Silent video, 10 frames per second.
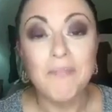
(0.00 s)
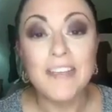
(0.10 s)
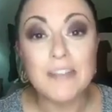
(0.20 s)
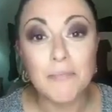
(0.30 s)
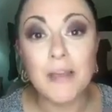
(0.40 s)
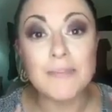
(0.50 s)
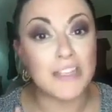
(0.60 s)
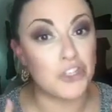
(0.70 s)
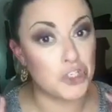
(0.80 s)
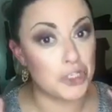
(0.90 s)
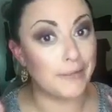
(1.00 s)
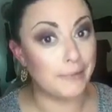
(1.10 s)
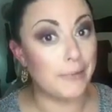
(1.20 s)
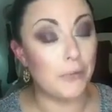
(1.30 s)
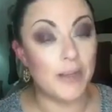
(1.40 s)
Sometimes it's just a
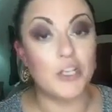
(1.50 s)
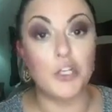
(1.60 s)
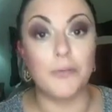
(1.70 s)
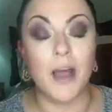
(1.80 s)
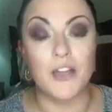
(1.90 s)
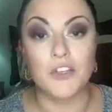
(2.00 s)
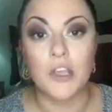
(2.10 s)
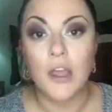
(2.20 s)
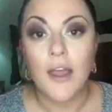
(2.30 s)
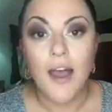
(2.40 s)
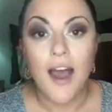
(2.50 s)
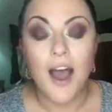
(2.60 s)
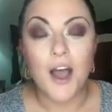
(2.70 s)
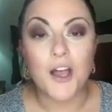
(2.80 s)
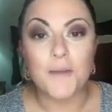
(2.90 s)
little bit too much.
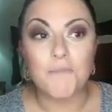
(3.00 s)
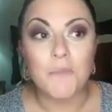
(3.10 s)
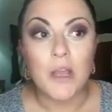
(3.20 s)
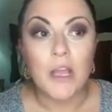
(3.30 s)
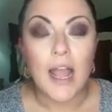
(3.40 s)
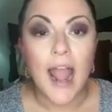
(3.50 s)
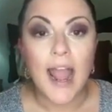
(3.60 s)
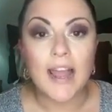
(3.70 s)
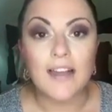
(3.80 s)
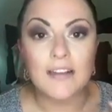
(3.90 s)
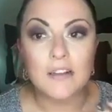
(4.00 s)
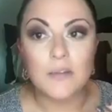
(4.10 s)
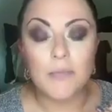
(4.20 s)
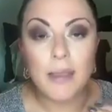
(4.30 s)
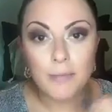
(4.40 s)
And
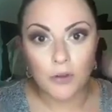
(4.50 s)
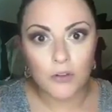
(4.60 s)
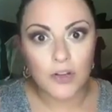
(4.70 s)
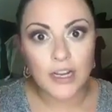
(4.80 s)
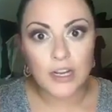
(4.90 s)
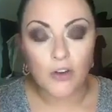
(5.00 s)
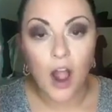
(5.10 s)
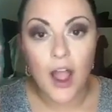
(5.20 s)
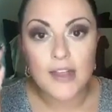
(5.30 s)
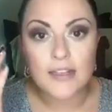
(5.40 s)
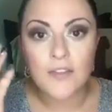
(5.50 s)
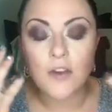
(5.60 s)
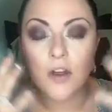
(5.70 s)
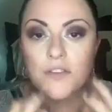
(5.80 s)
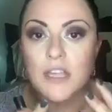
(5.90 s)
people are looking at your eyes, and then
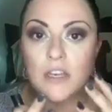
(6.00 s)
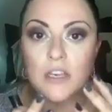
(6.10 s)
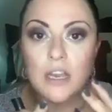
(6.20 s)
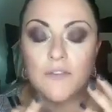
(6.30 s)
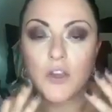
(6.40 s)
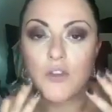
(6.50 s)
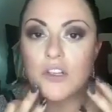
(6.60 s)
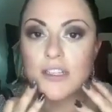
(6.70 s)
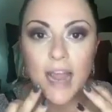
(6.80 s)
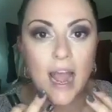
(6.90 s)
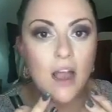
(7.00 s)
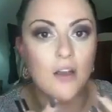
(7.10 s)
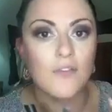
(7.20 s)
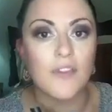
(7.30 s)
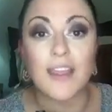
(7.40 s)
all of a sudden, if you just
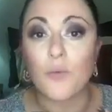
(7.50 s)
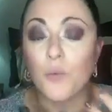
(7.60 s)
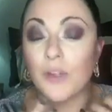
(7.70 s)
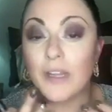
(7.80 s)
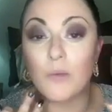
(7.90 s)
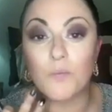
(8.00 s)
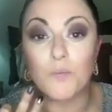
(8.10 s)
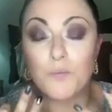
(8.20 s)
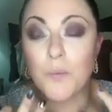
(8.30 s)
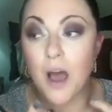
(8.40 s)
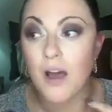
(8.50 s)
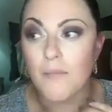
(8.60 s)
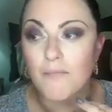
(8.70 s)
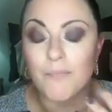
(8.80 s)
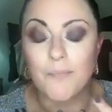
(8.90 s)
have like a really
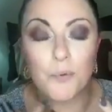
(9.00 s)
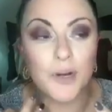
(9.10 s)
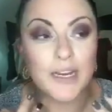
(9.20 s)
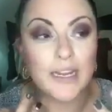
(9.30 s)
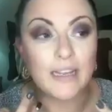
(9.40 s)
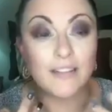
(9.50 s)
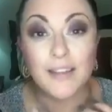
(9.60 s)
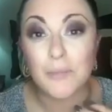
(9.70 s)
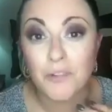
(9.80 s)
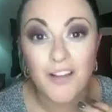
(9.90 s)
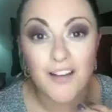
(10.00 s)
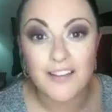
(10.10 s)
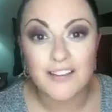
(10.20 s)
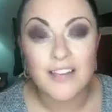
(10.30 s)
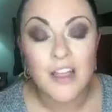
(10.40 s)
pretty lip gloss,